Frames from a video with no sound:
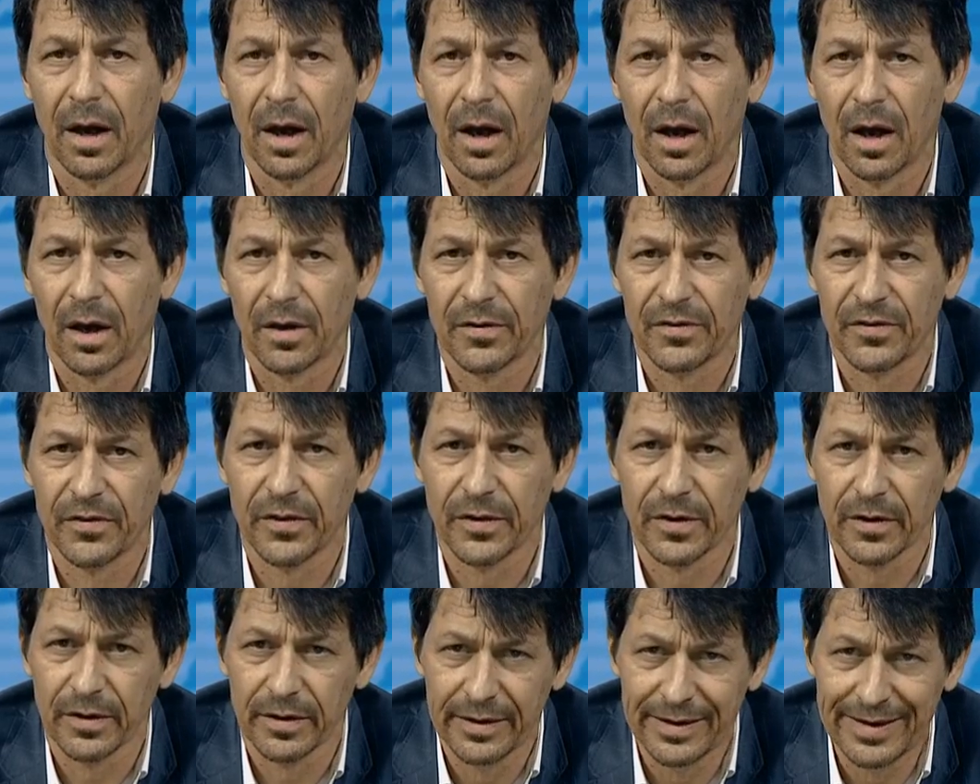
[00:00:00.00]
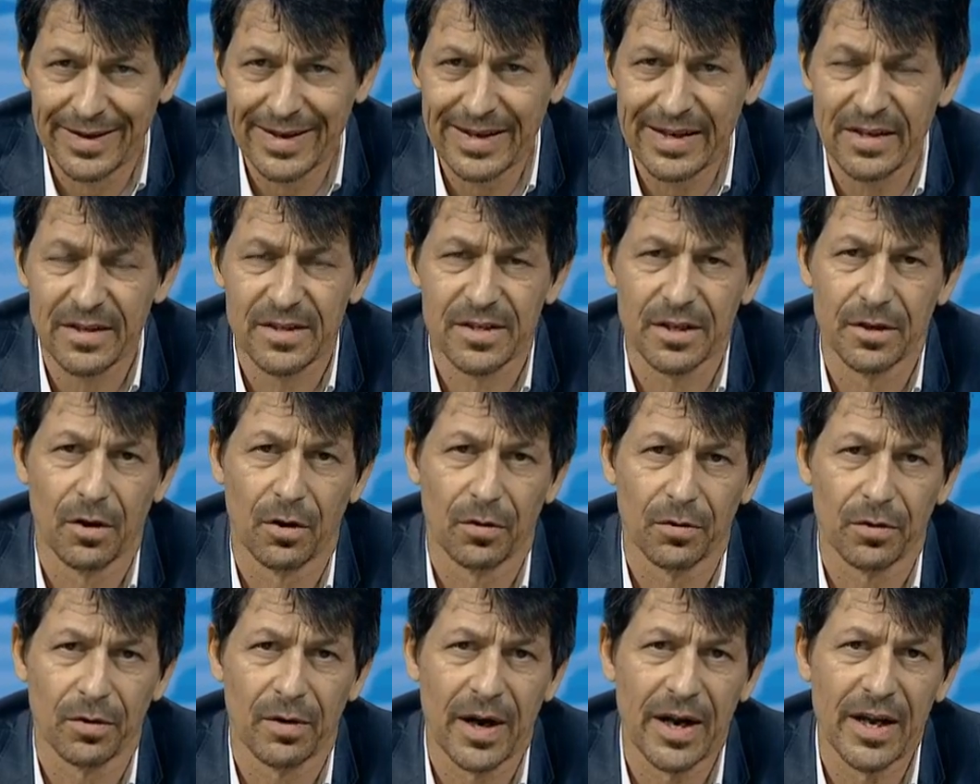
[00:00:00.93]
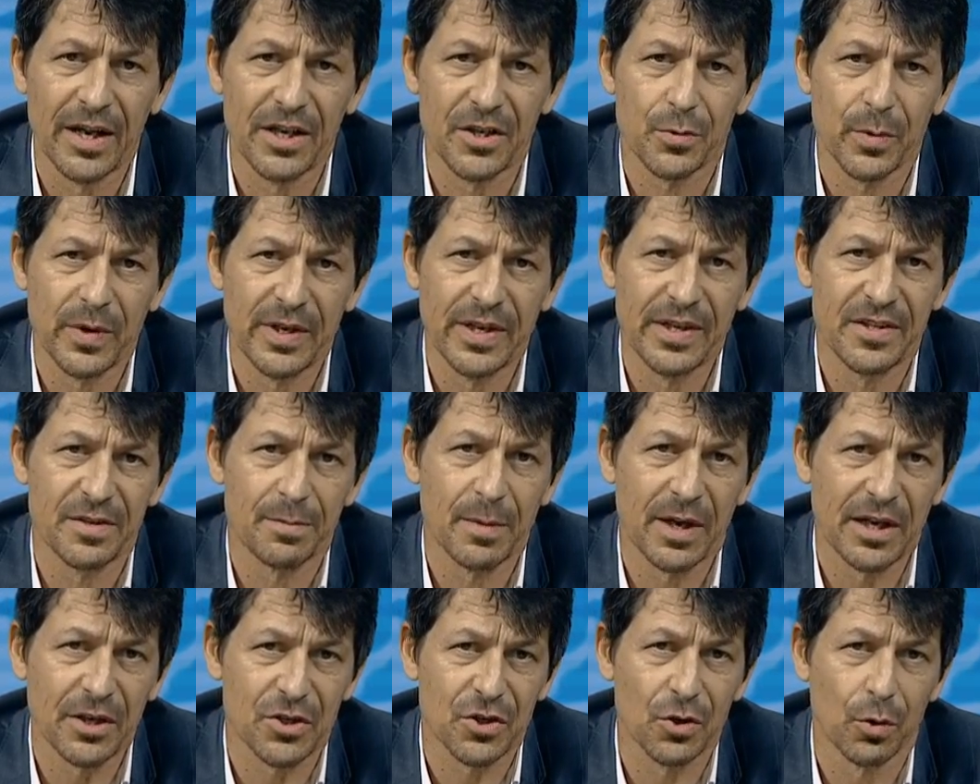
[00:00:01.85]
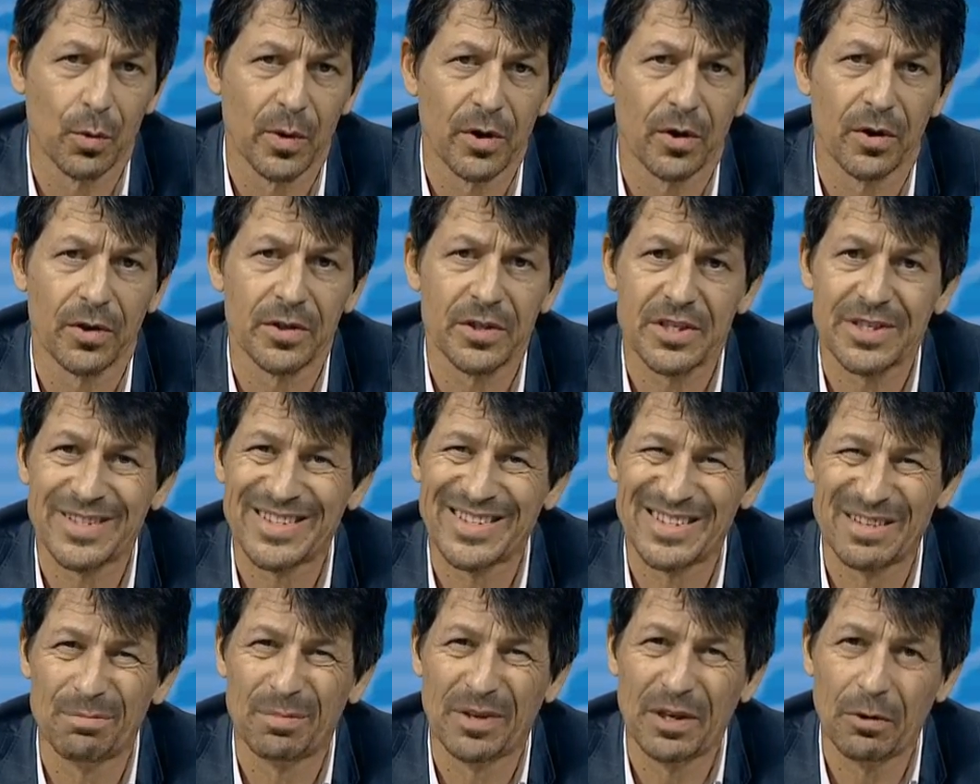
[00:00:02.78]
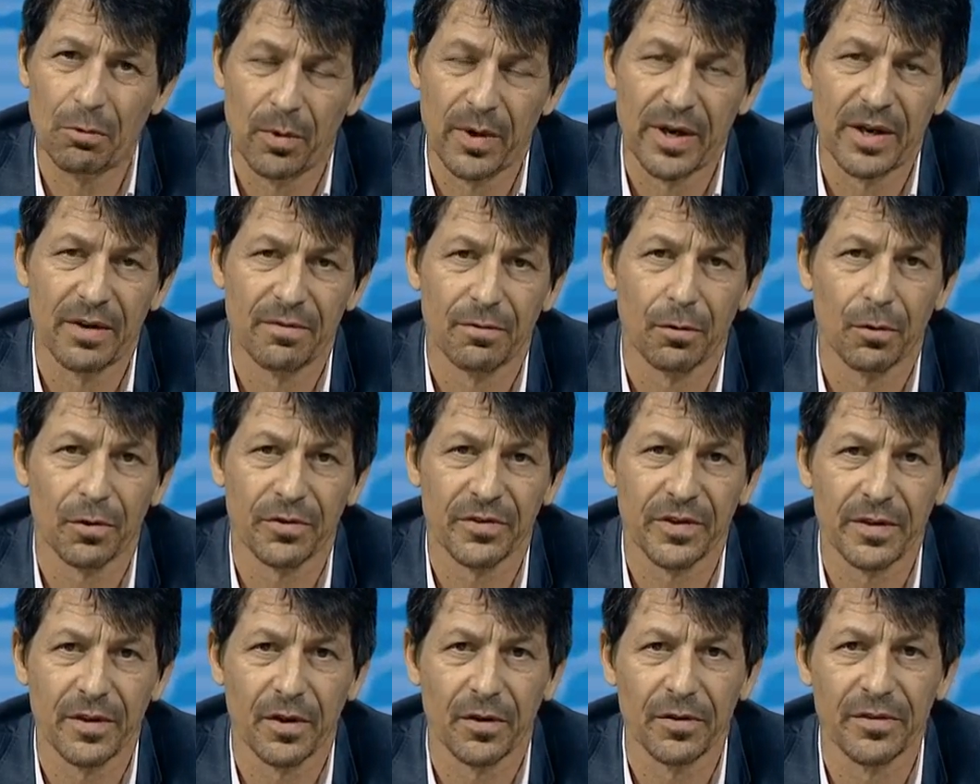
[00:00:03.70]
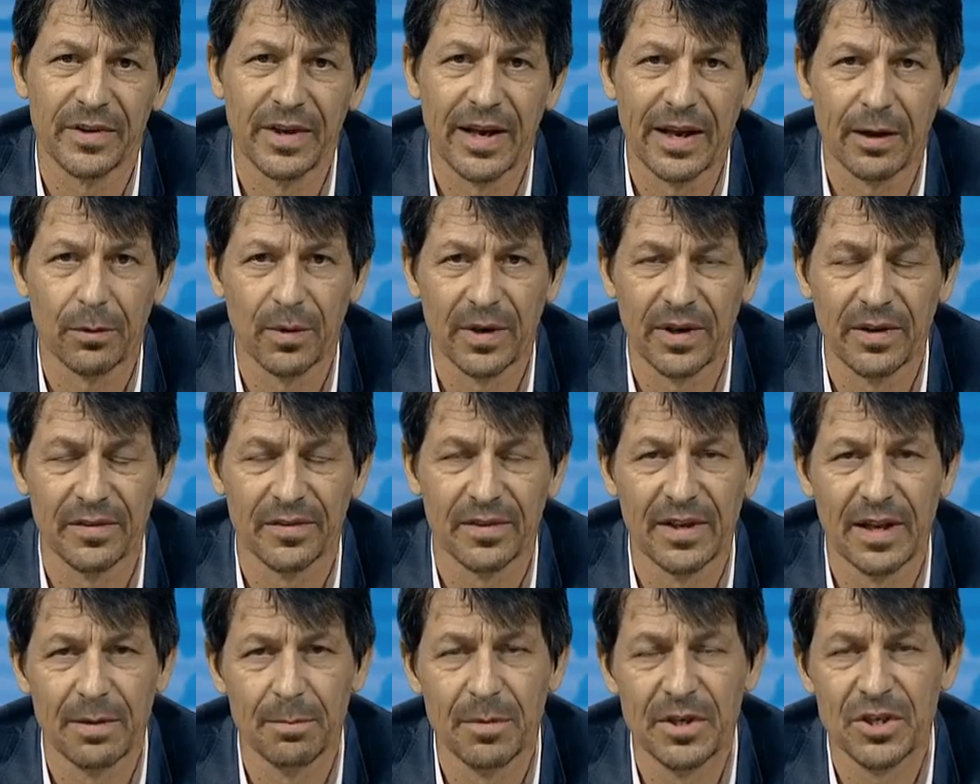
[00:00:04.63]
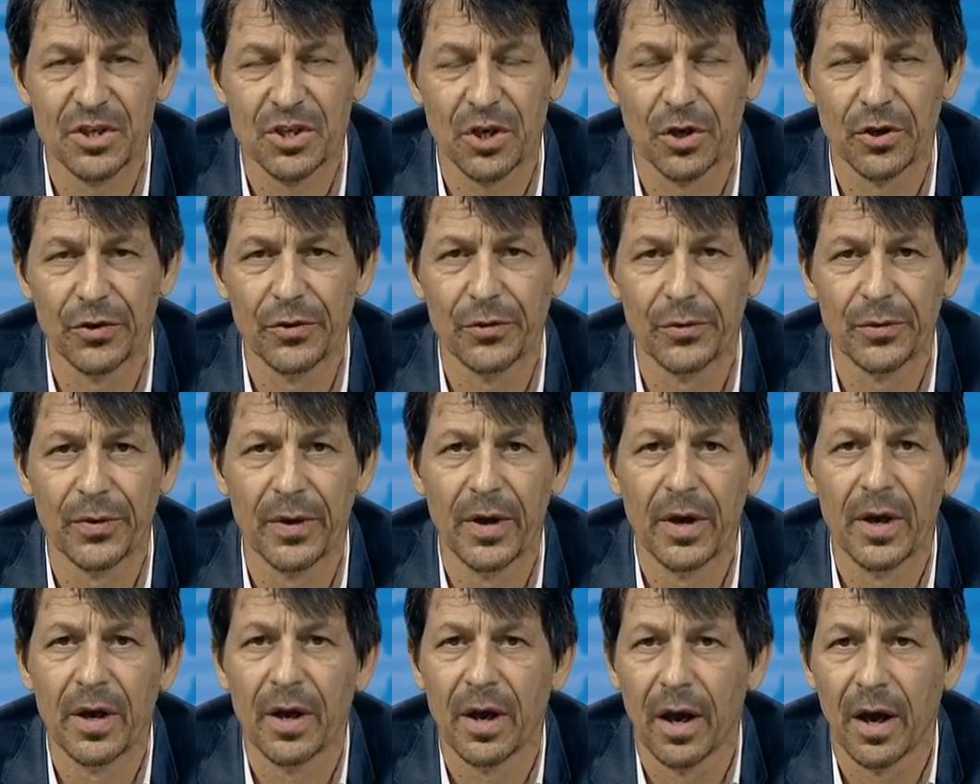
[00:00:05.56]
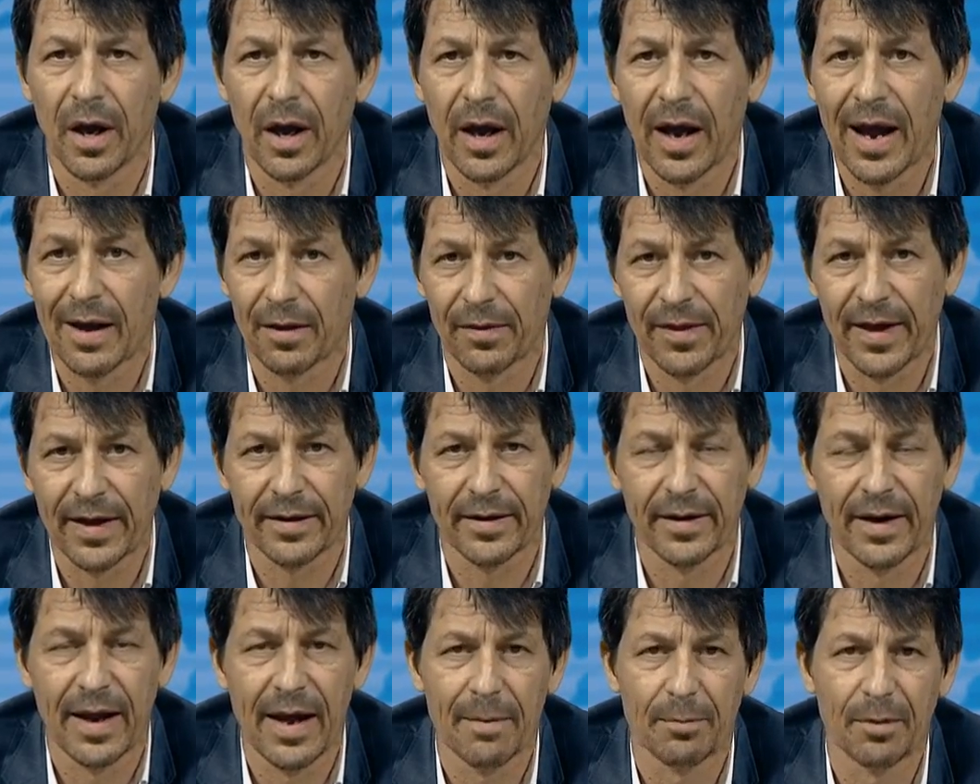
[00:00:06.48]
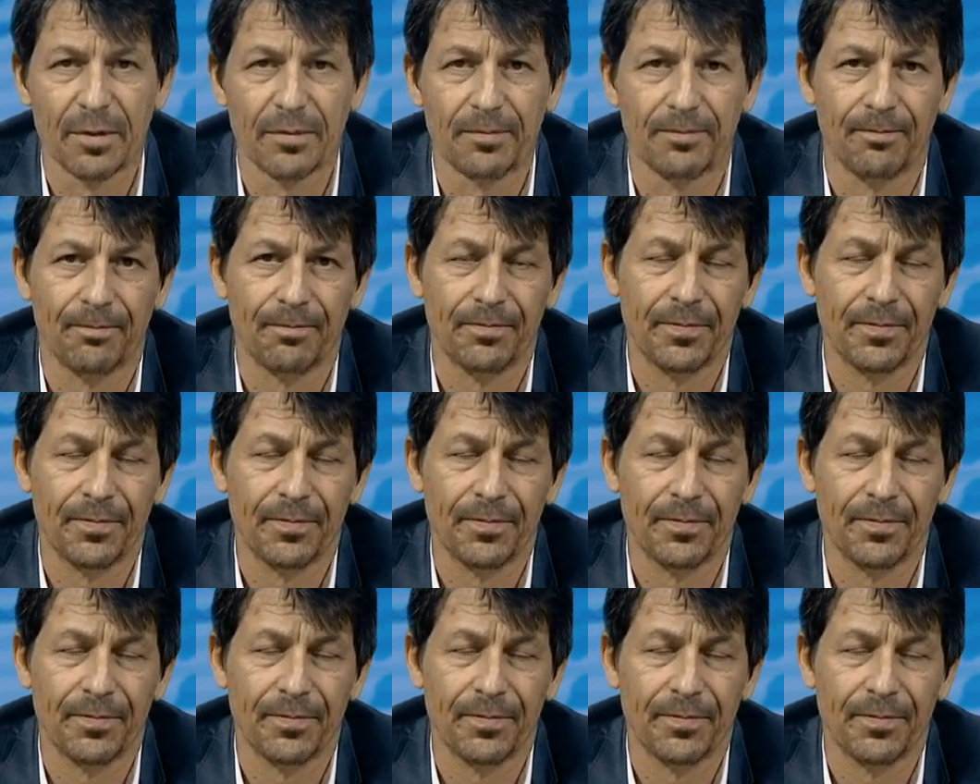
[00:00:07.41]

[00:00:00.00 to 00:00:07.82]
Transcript: to needs in older age, we need to make sure we're not just simply reinforcing those inequities. And let me show you how that can happen.